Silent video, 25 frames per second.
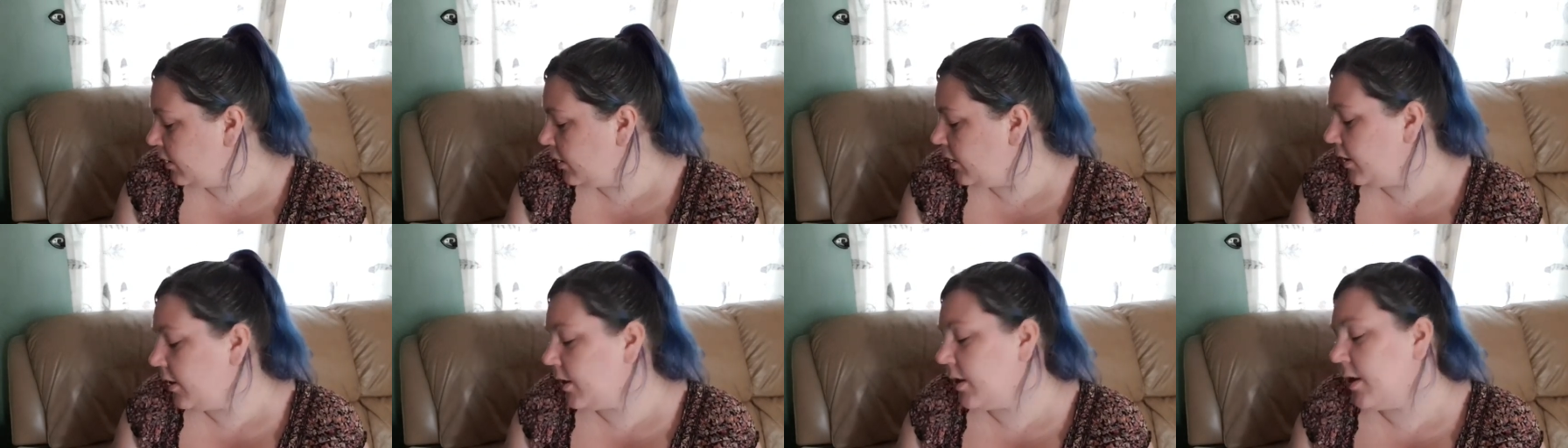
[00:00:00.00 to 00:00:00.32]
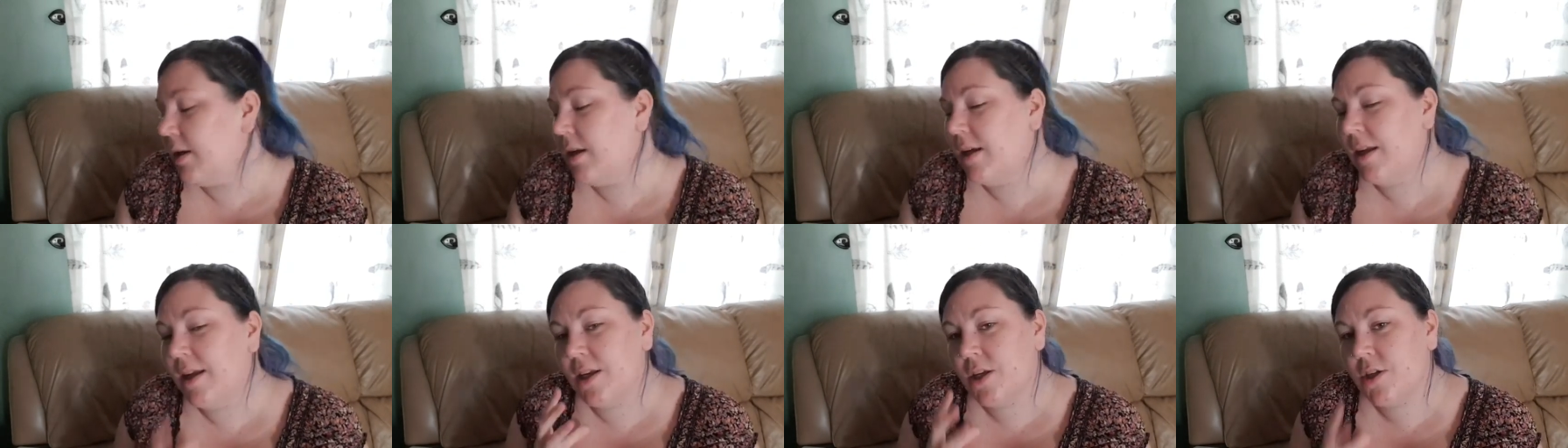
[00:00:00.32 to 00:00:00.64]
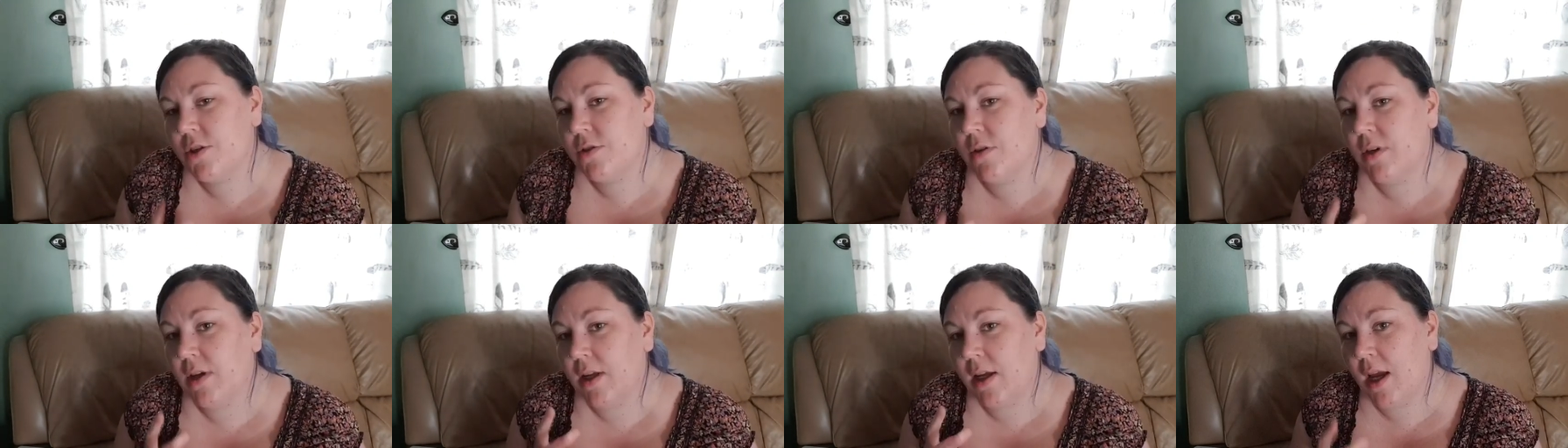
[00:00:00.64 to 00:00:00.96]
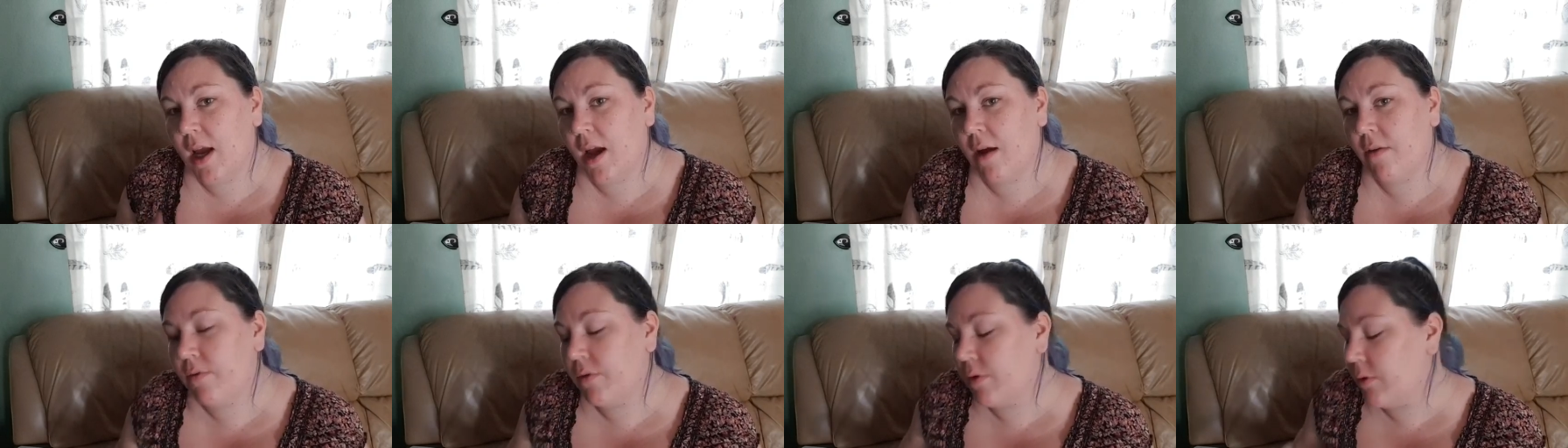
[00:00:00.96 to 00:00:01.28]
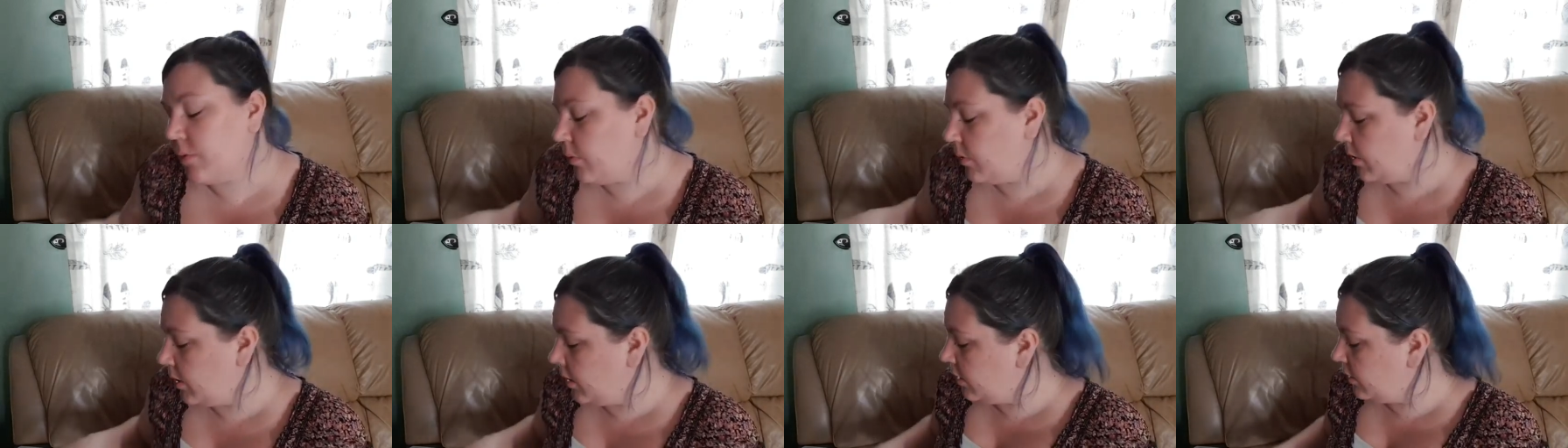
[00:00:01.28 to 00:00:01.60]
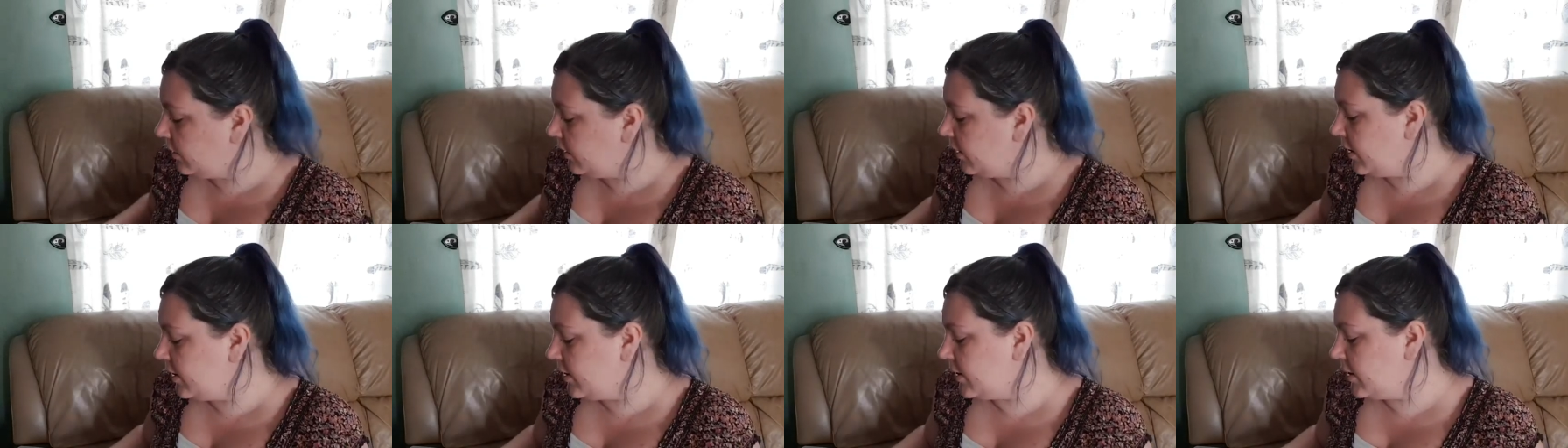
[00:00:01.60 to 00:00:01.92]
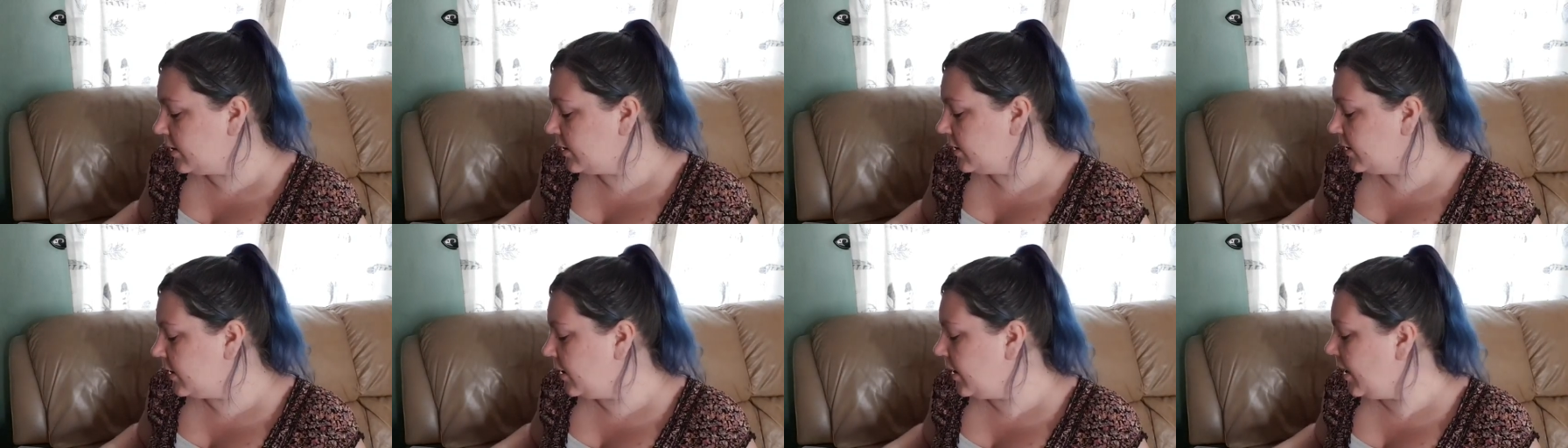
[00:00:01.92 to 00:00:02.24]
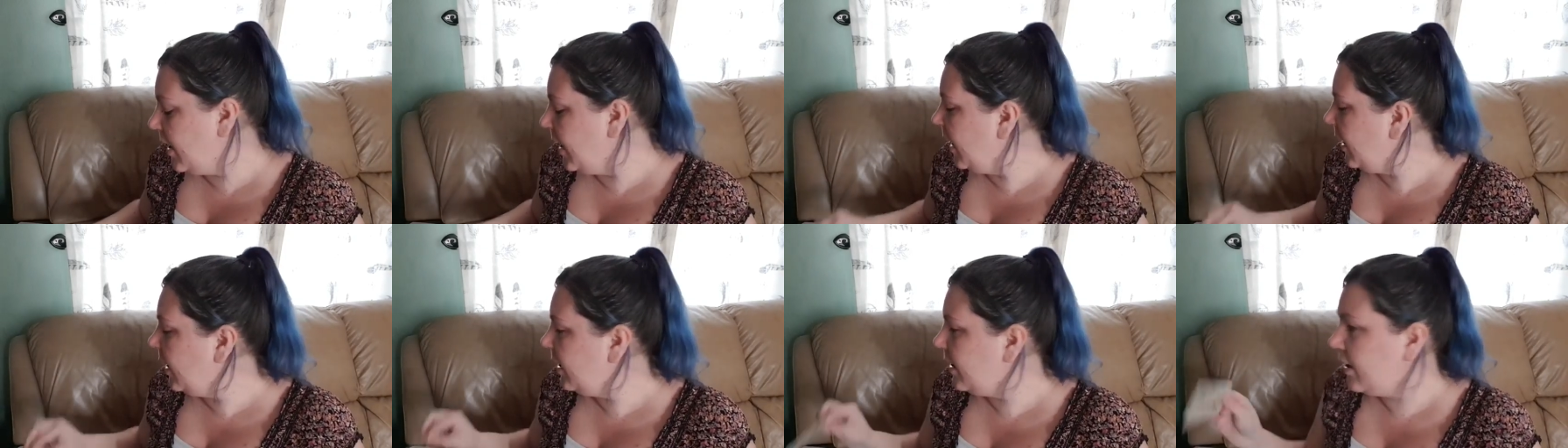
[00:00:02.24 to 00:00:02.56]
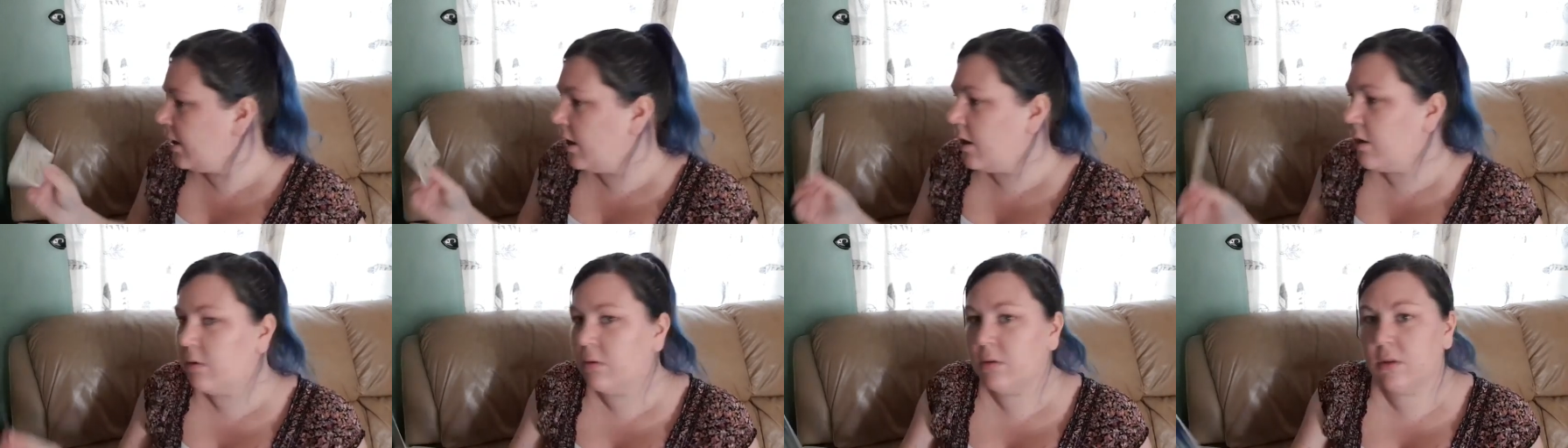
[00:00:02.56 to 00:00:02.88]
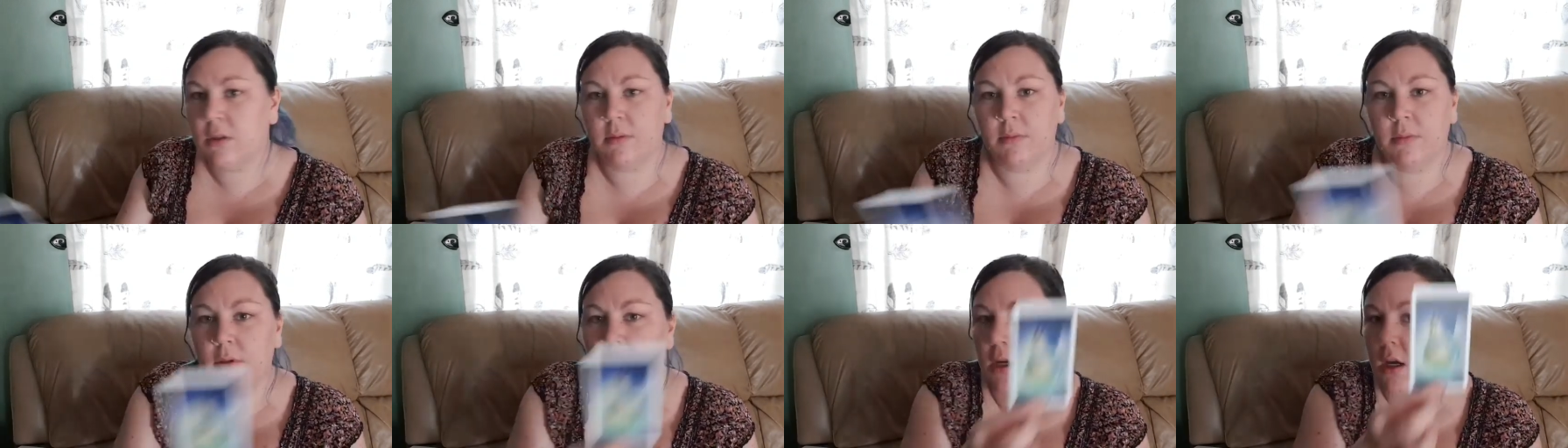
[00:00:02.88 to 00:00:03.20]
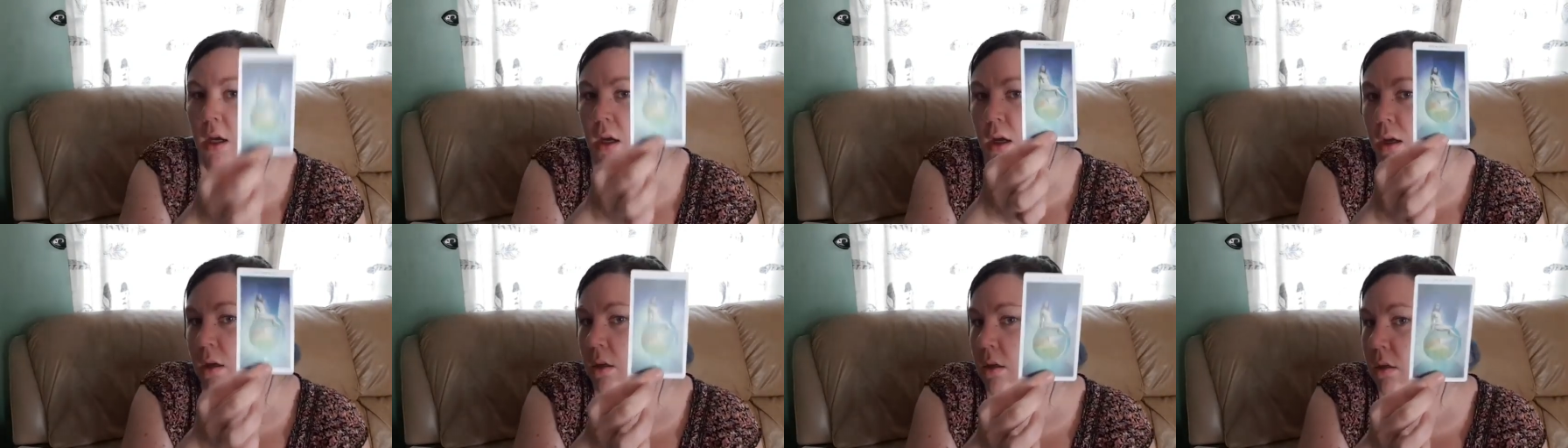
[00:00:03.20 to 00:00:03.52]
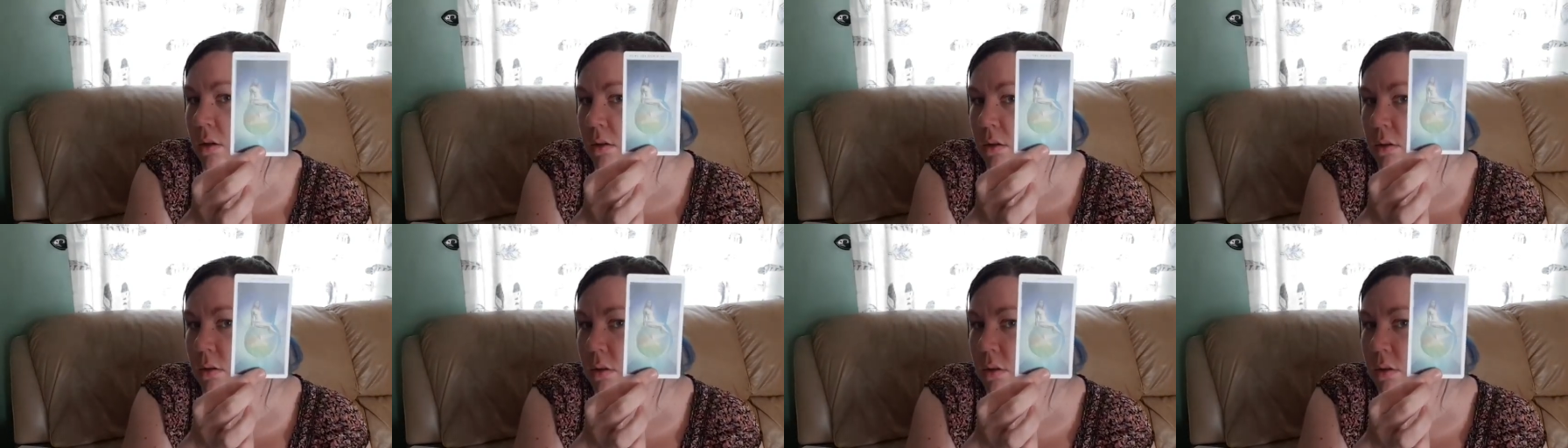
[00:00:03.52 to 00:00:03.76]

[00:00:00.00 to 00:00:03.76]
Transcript: You can literally have the world. This is the, uh, the ultimate card.